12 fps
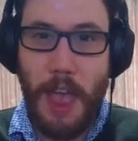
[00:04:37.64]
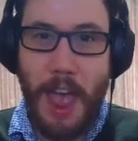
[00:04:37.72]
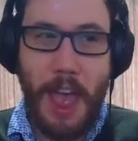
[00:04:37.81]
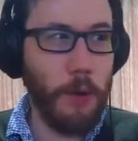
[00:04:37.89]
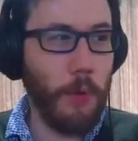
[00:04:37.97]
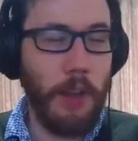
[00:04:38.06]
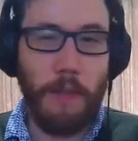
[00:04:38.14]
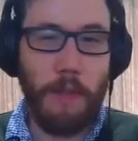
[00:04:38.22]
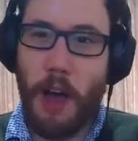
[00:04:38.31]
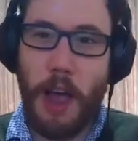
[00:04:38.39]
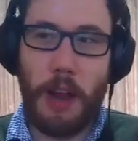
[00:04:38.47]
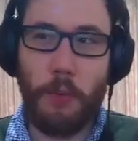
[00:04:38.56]
and we could
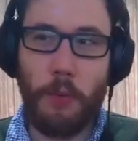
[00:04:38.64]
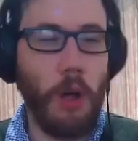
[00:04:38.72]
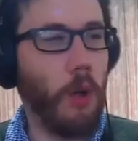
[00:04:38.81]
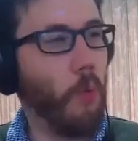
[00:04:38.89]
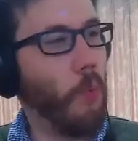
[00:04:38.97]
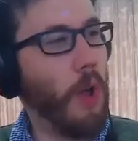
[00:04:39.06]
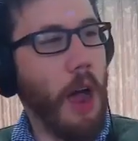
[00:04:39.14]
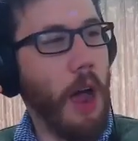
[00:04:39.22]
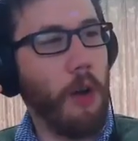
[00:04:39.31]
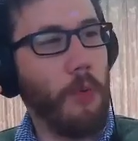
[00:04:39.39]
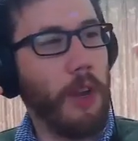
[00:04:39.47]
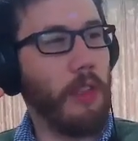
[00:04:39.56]
find, well,
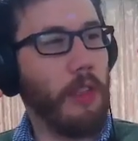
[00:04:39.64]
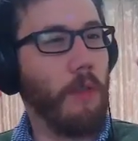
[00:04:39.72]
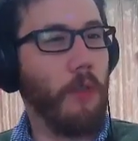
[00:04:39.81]
how do we get the